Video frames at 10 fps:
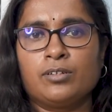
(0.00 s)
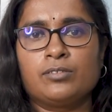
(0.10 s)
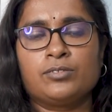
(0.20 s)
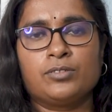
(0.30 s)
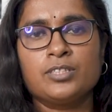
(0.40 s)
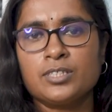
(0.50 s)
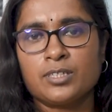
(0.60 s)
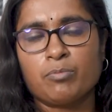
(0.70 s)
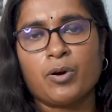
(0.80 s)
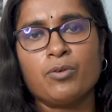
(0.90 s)
So, this is
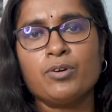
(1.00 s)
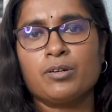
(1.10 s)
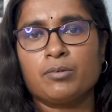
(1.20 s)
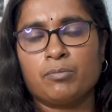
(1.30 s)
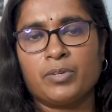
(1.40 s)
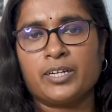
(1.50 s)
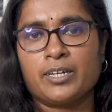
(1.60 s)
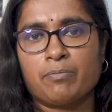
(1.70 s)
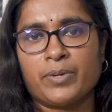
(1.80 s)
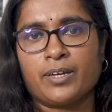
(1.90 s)
about
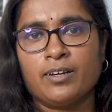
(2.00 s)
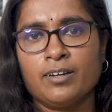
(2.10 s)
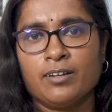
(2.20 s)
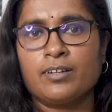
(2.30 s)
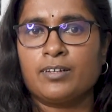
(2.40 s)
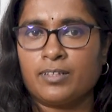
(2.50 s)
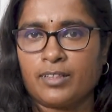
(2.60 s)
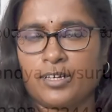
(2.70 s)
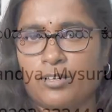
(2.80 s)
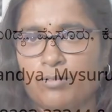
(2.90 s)
bleeding PR.
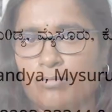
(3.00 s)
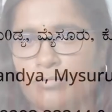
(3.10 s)
Thank you.